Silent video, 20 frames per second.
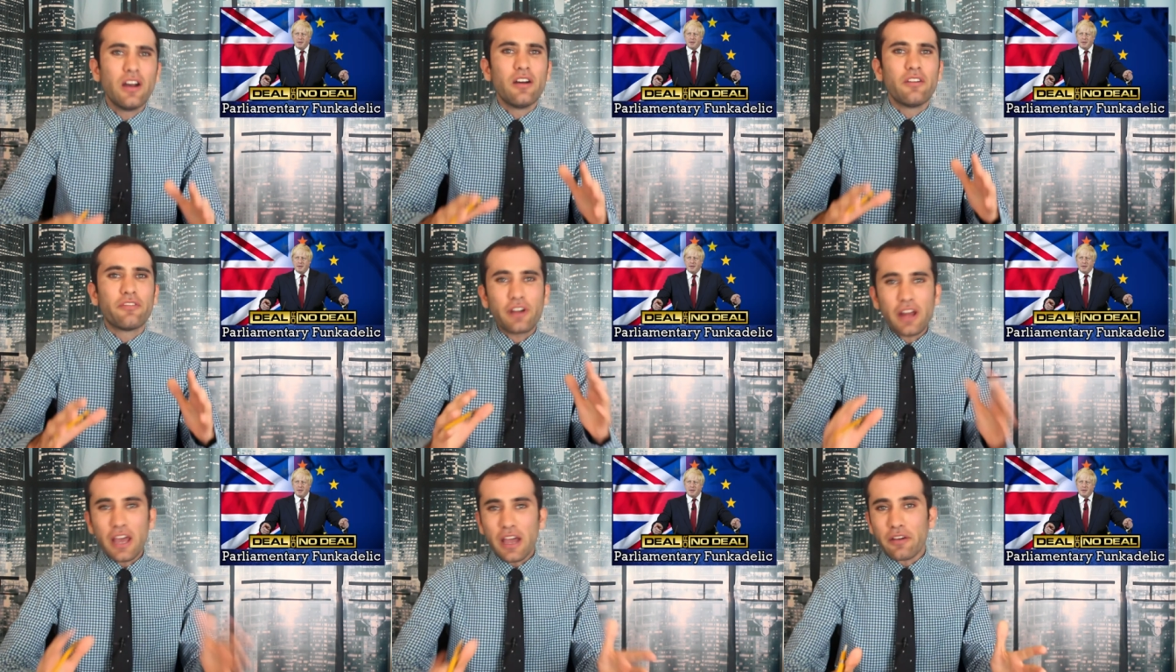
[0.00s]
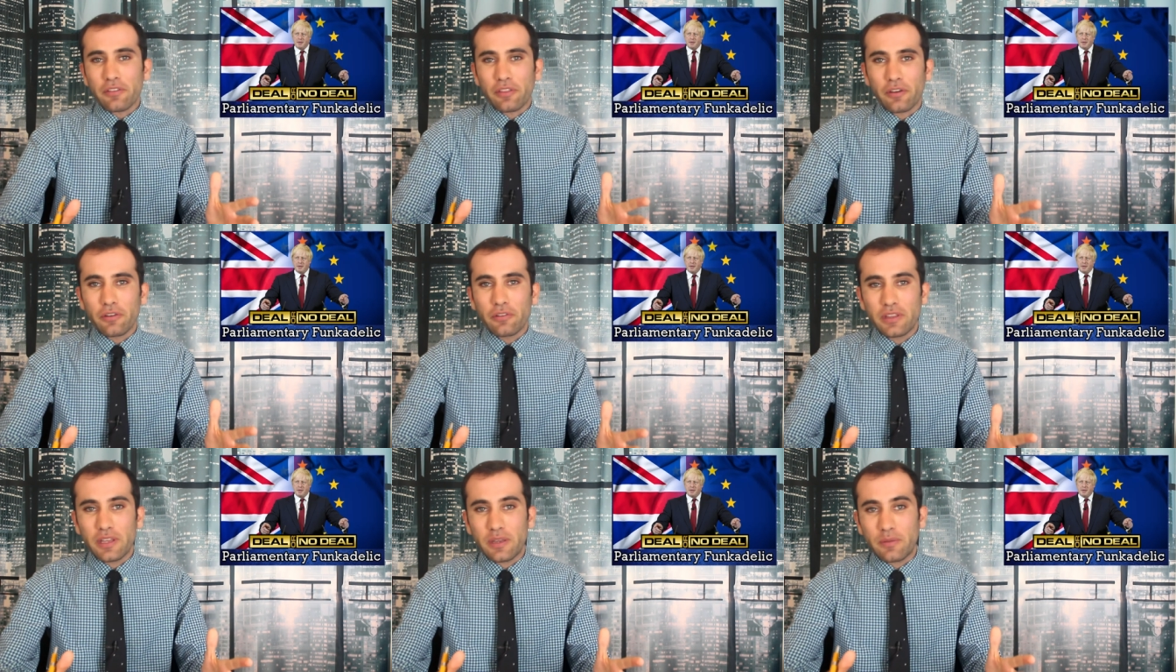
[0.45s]
For now
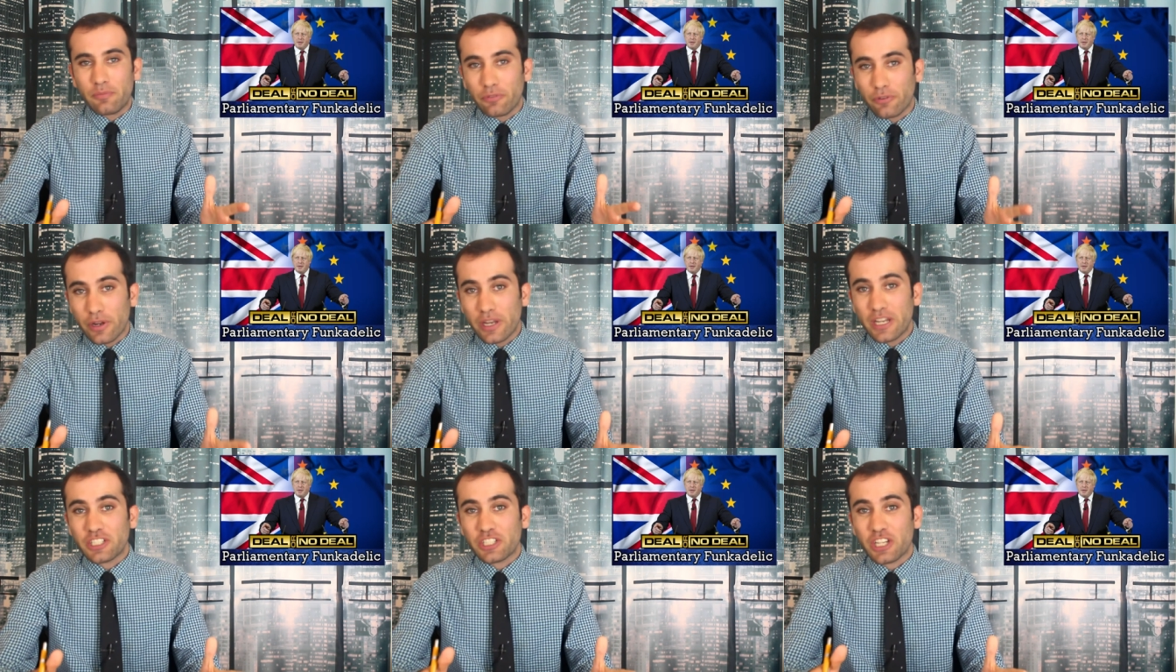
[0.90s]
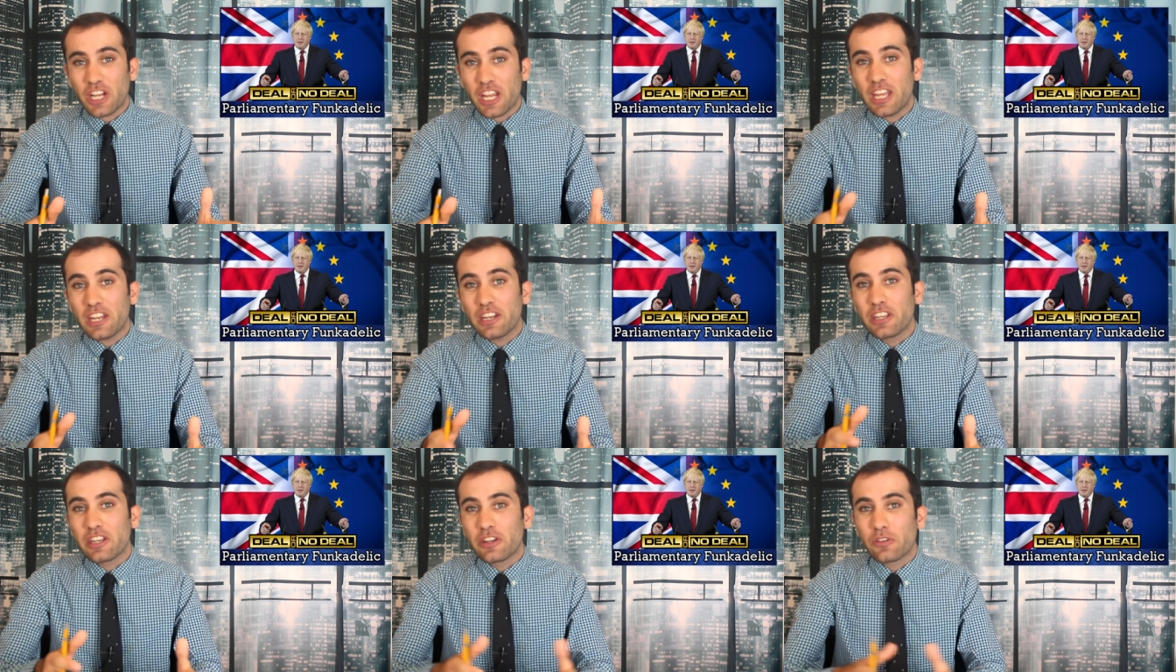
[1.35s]
though, the British
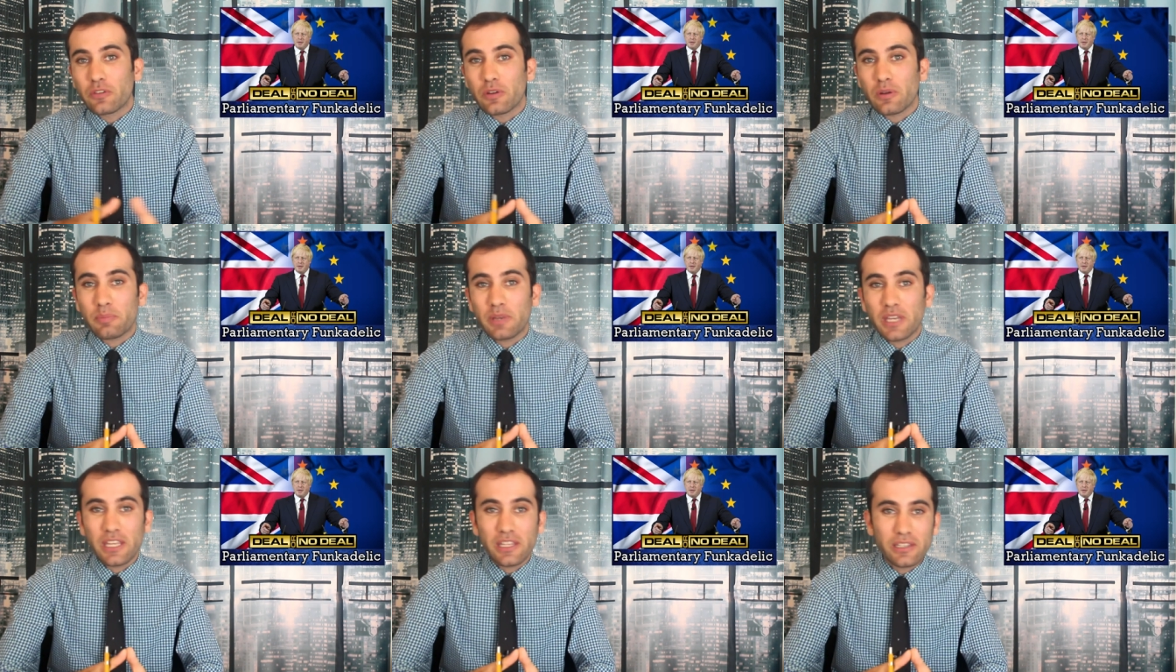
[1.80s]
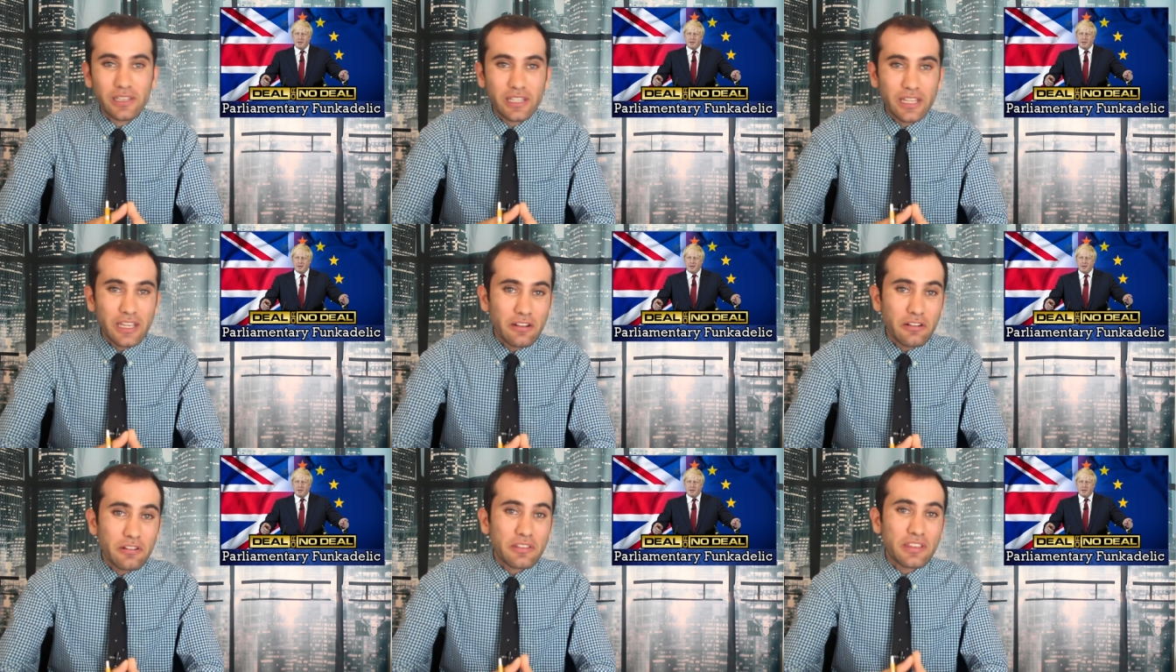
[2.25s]
and European
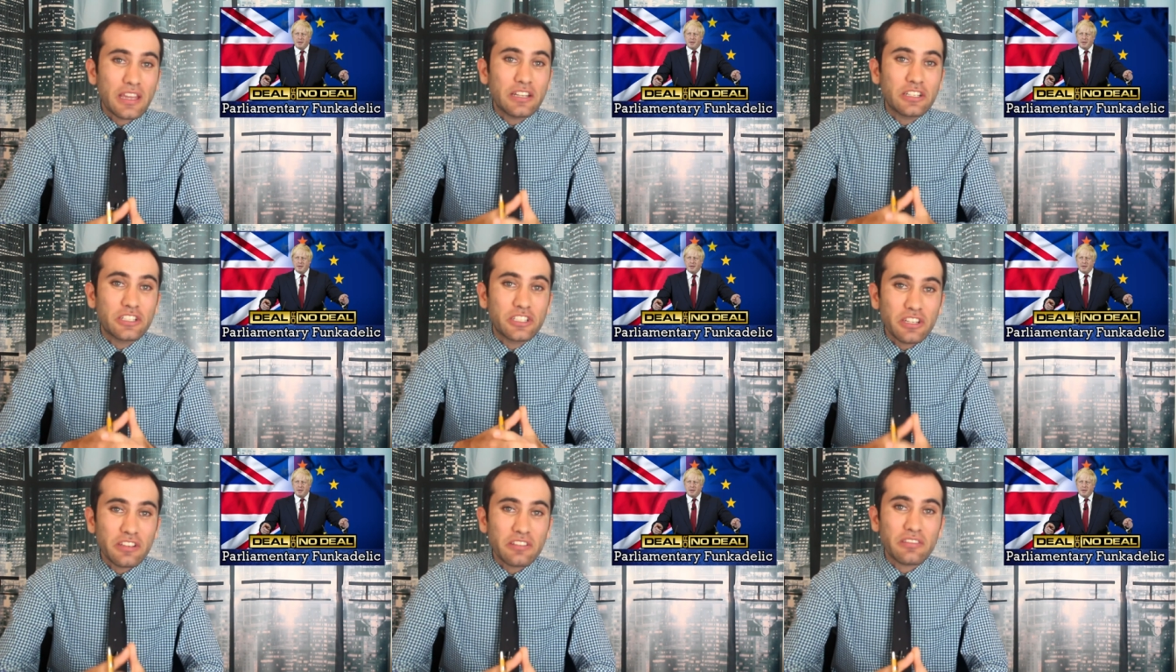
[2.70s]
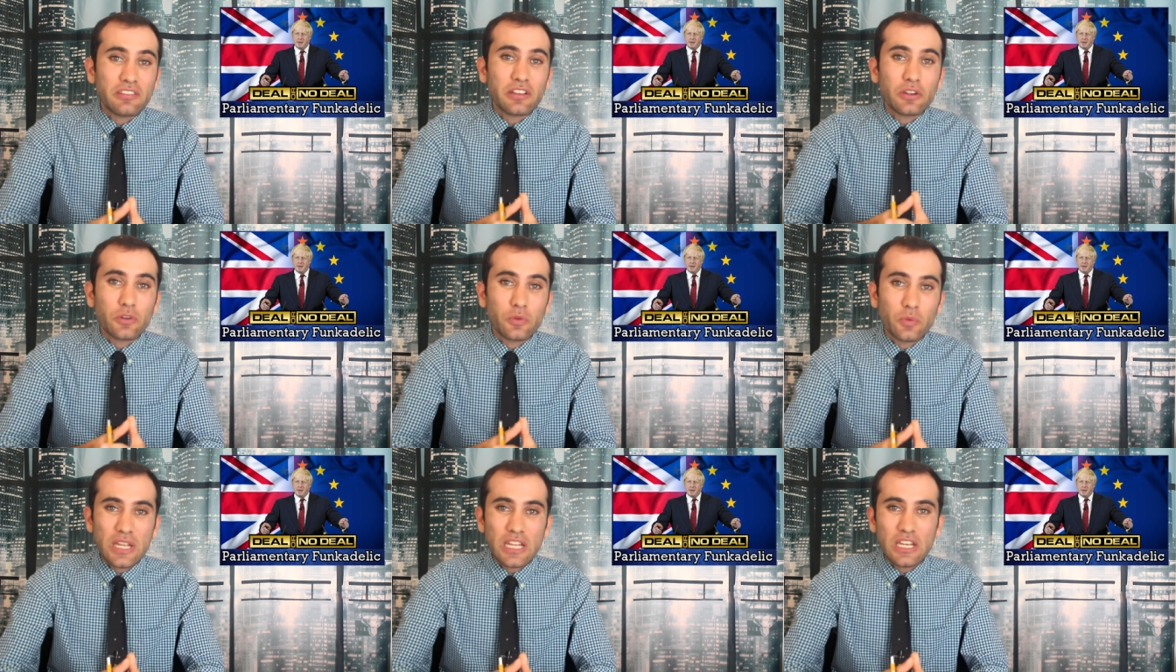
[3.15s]
leaders had just
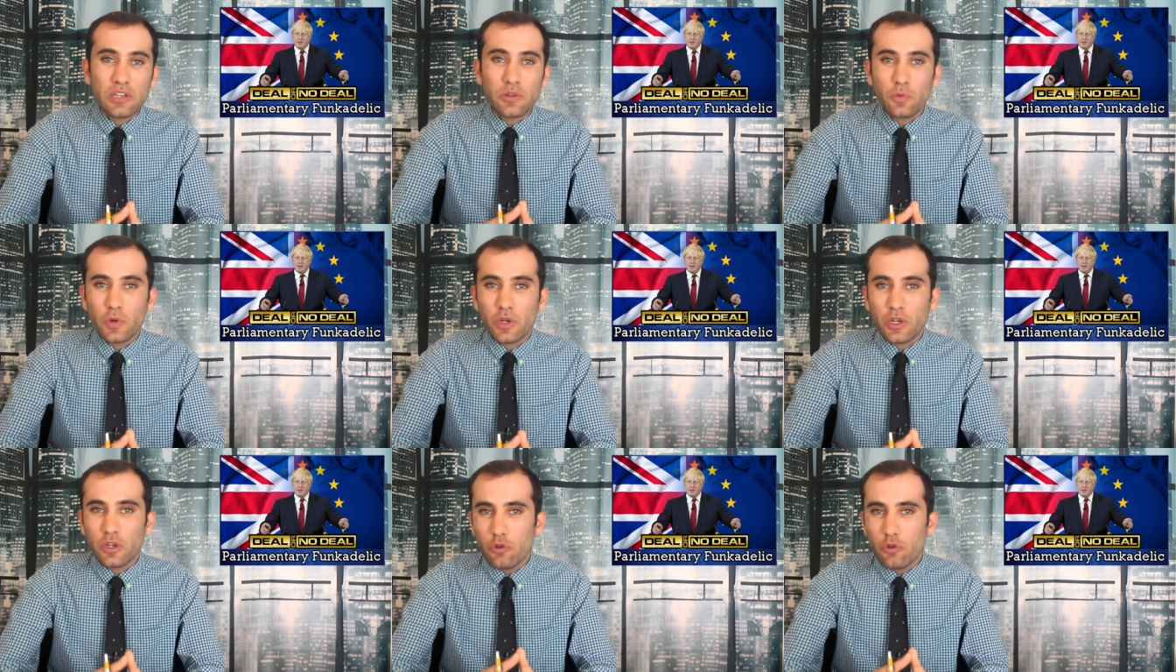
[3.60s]
agreed to a